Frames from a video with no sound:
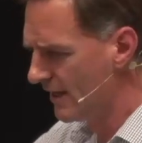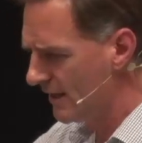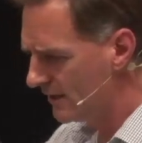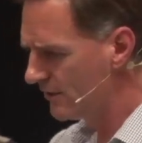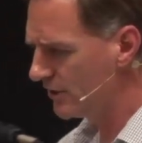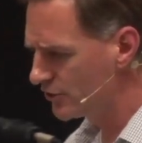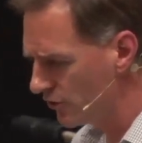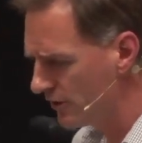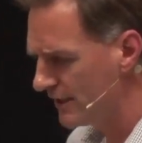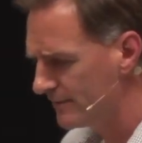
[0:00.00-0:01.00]
in their
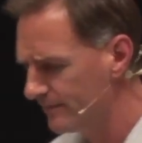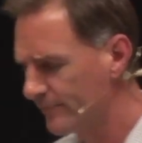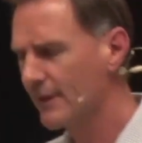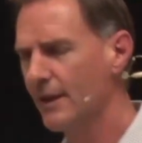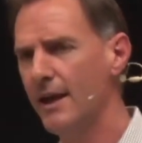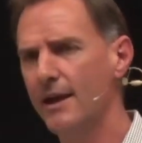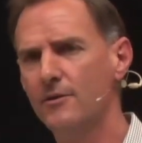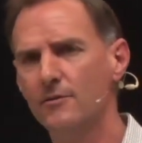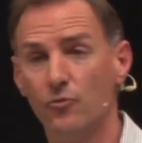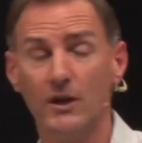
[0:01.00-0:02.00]
journey
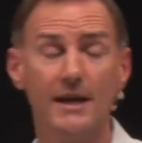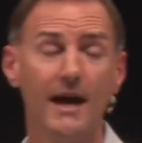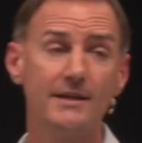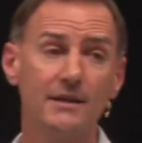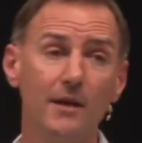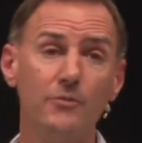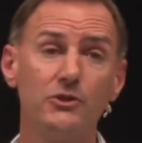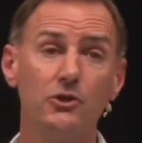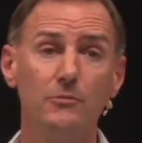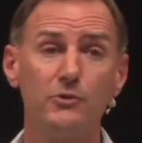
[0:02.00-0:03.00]
and really hard to come to
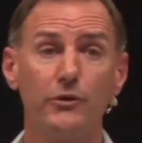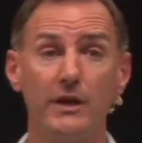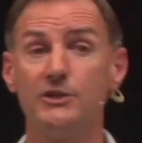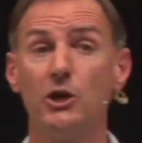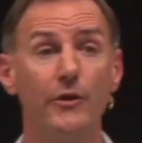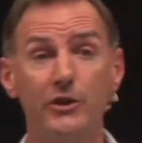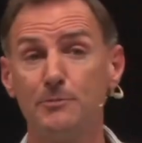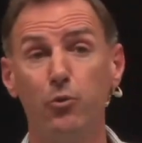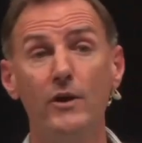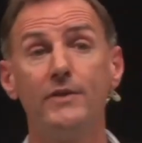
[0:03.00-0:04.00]
terms with. And so at this
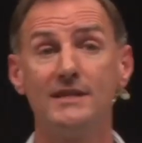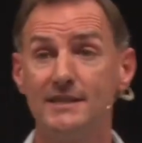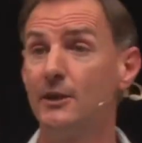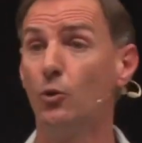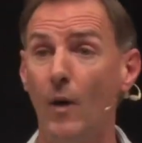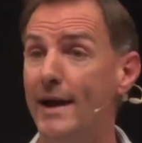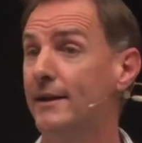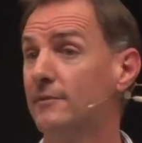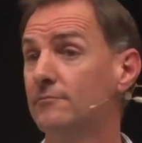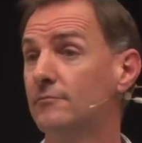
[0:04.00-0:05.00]
point, they're still
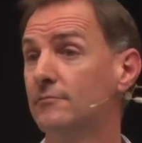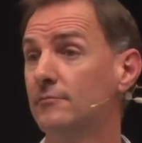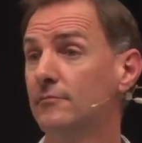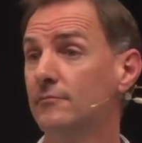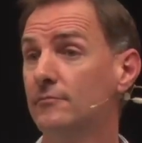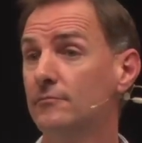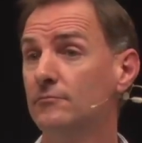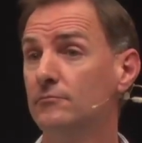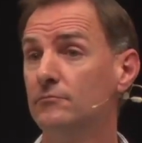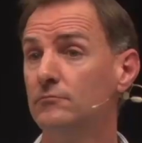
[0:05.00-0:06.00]
waiting.
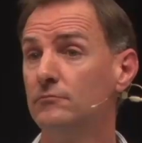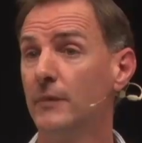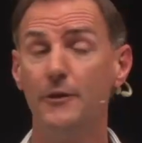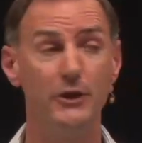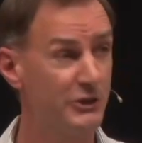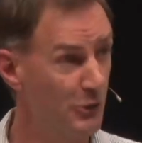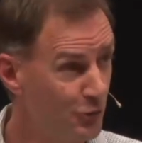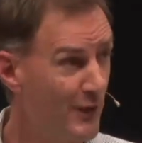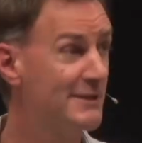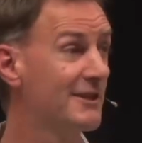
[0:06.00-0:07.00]
And they're still
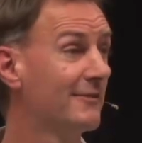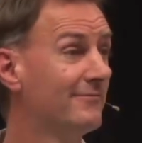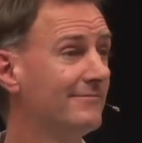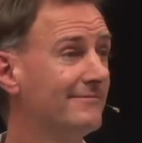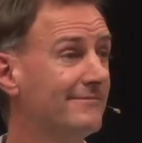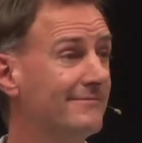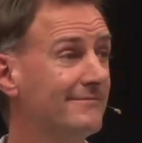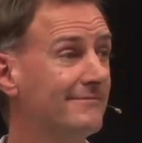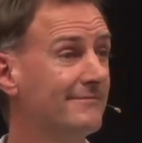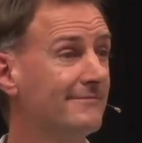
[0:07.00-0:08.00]
trusting.
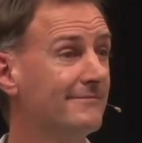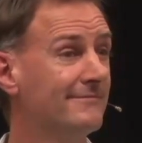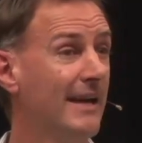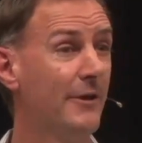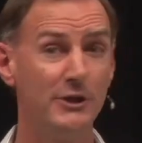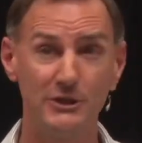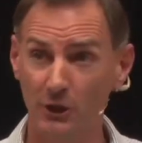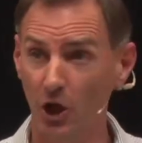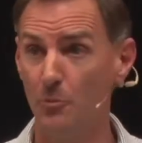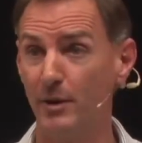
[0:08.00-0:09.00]
And they're
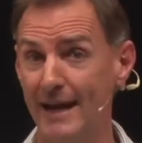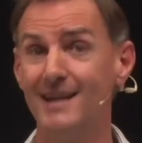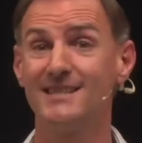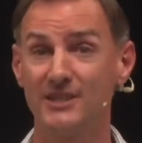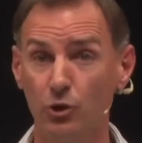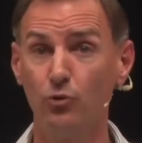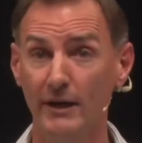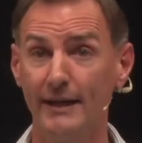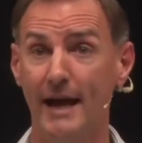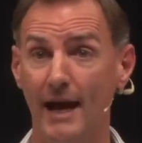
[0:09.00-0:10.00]
still hoping. And it's still
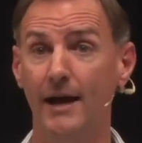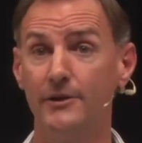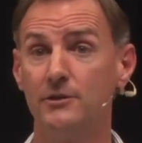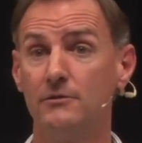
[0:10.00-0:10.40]
really hard.